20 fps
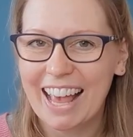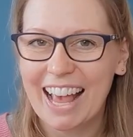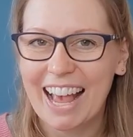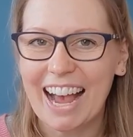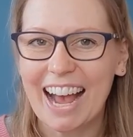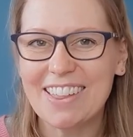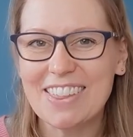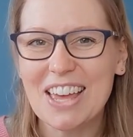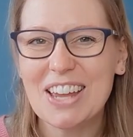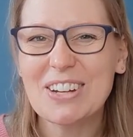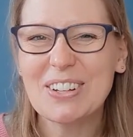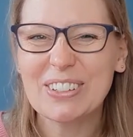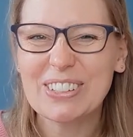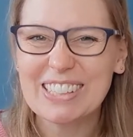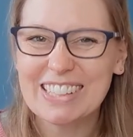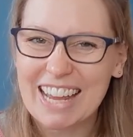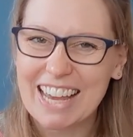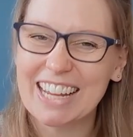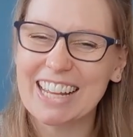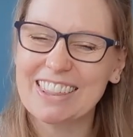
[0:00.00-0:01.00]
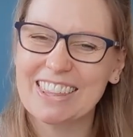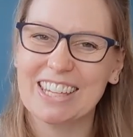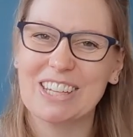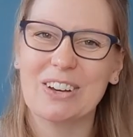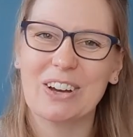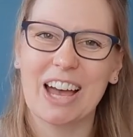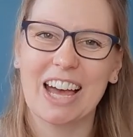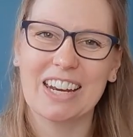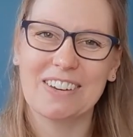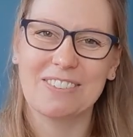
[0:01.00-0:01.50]
And then your second thing
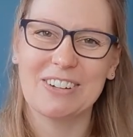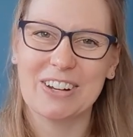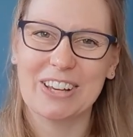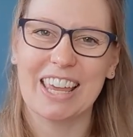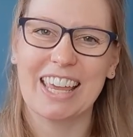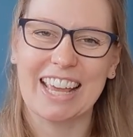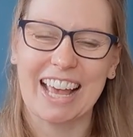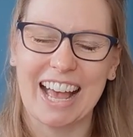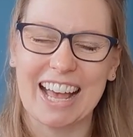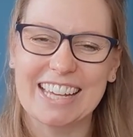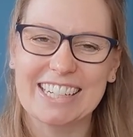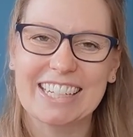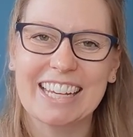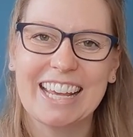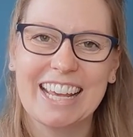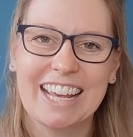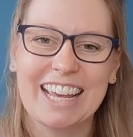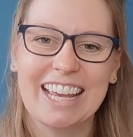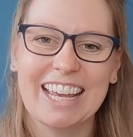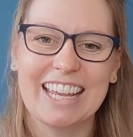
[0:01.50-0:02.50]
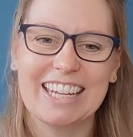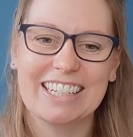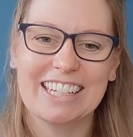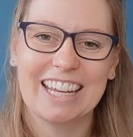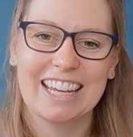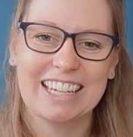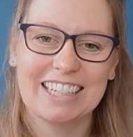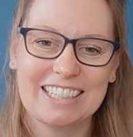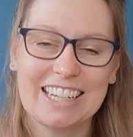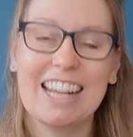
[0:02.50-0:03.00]
you're kind of looking at is,
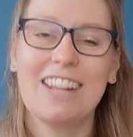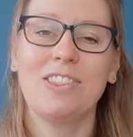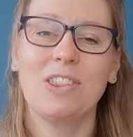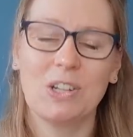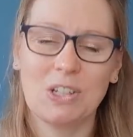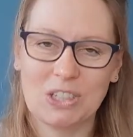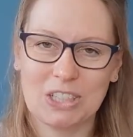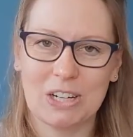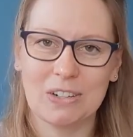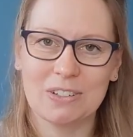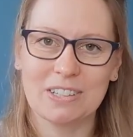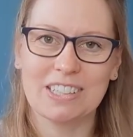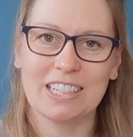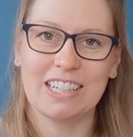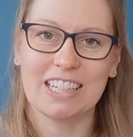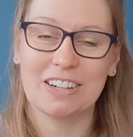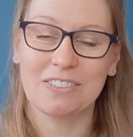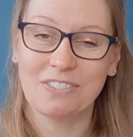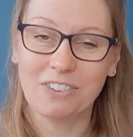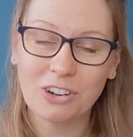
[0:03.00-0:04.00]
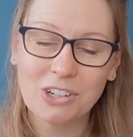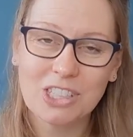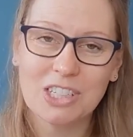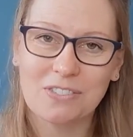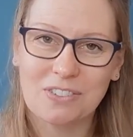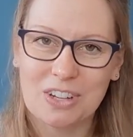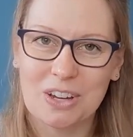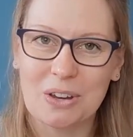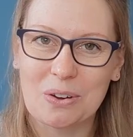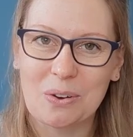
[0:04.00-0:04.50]
did the student sitting in front
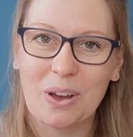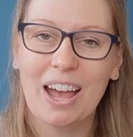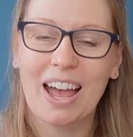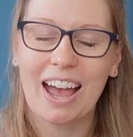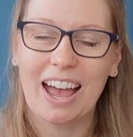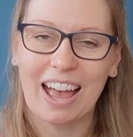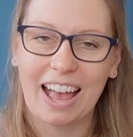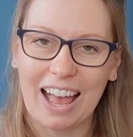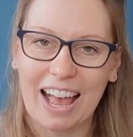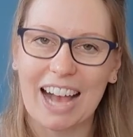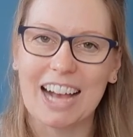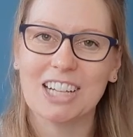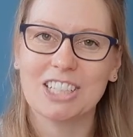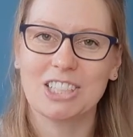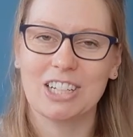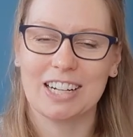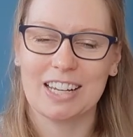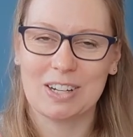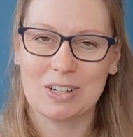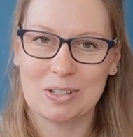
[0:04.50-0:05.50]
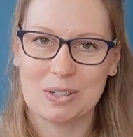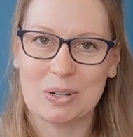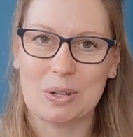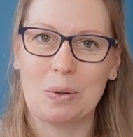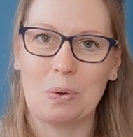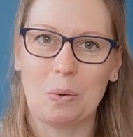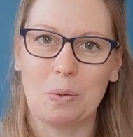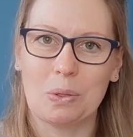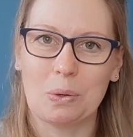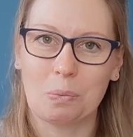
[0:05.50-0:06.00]
of you actually
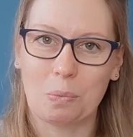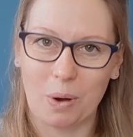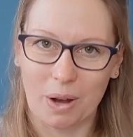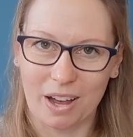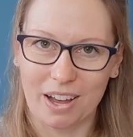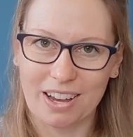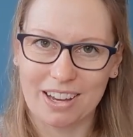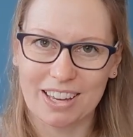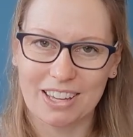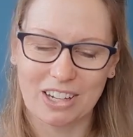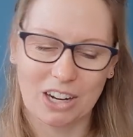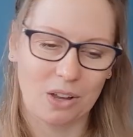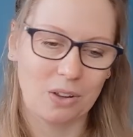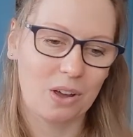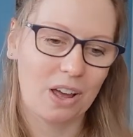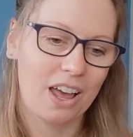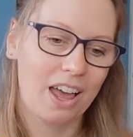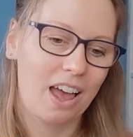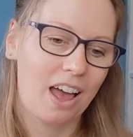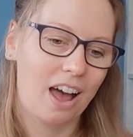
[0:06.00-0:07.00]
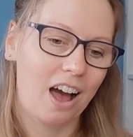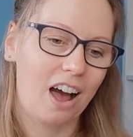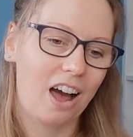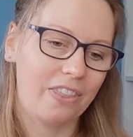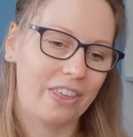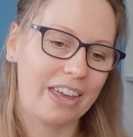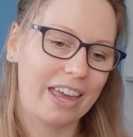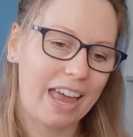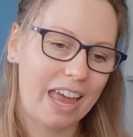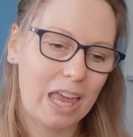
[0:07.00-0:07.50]
do the work? You know,
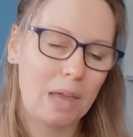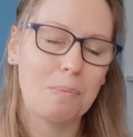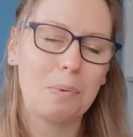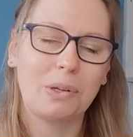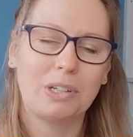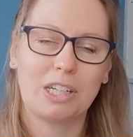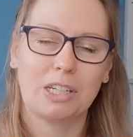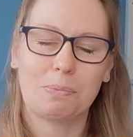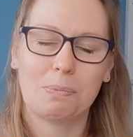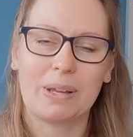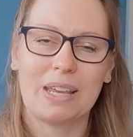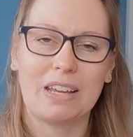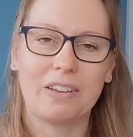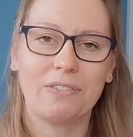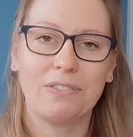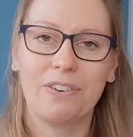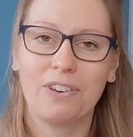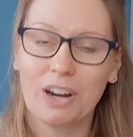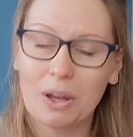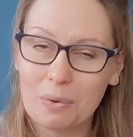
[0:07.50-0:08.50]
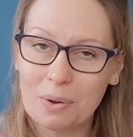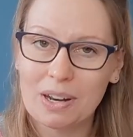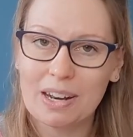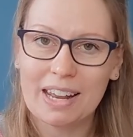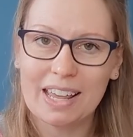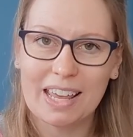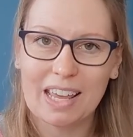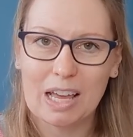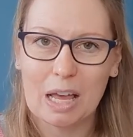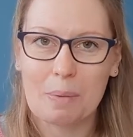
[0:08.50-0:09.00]
are they able to speak
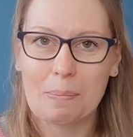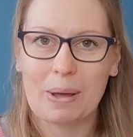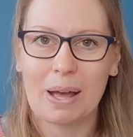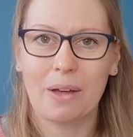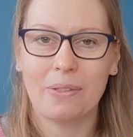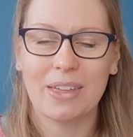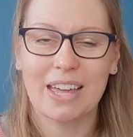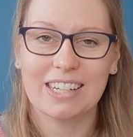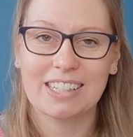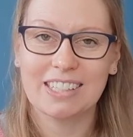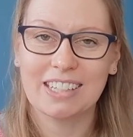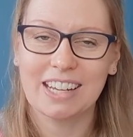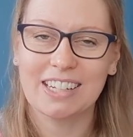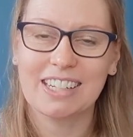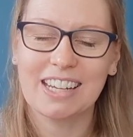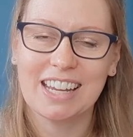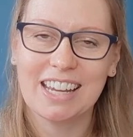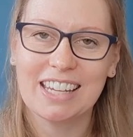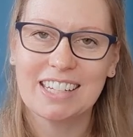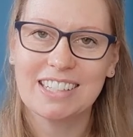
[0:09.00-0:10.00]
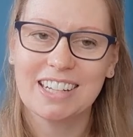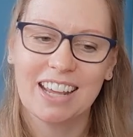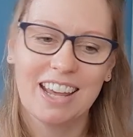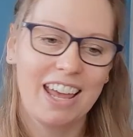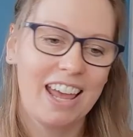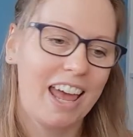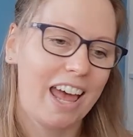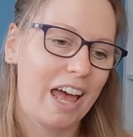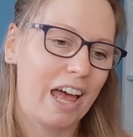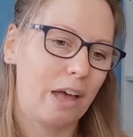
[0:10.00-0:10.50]
fluently about their studies?
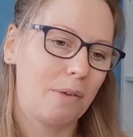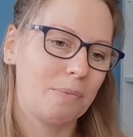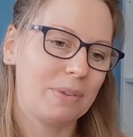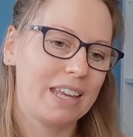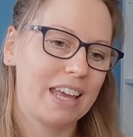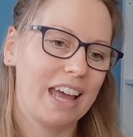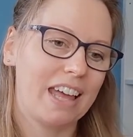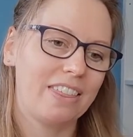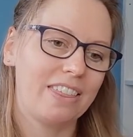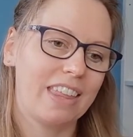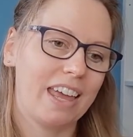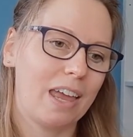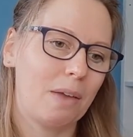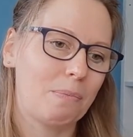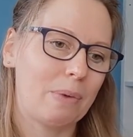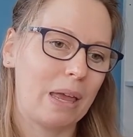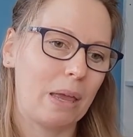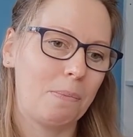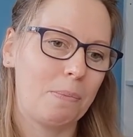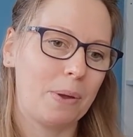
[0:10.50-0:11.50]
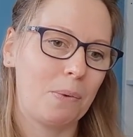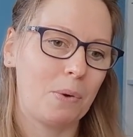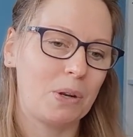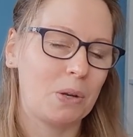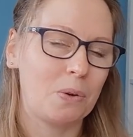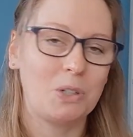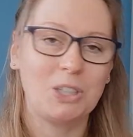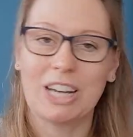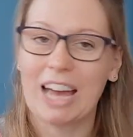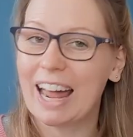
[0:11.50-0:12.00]
Can they maybe,
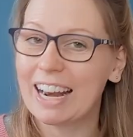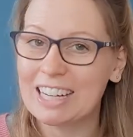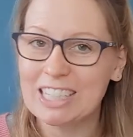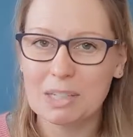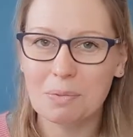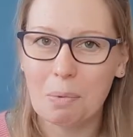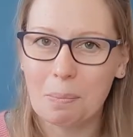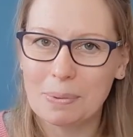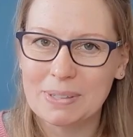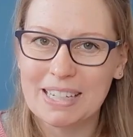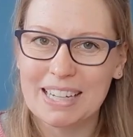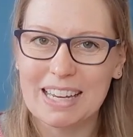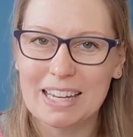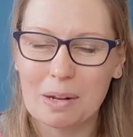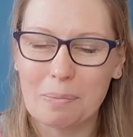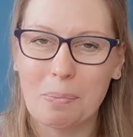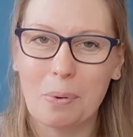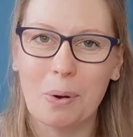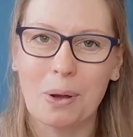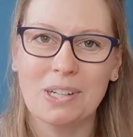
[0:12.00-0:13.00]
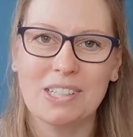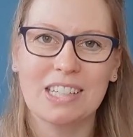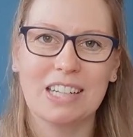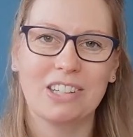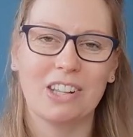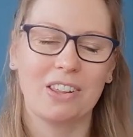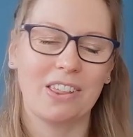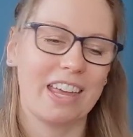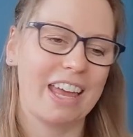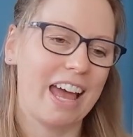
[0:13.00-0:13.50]
when you challenge them on particular points,
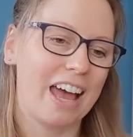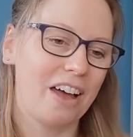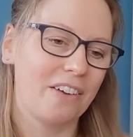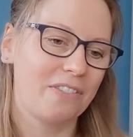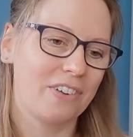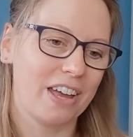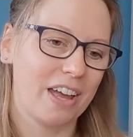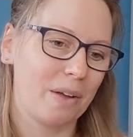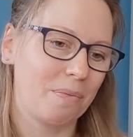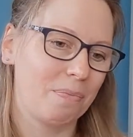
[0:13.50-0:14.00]
do they have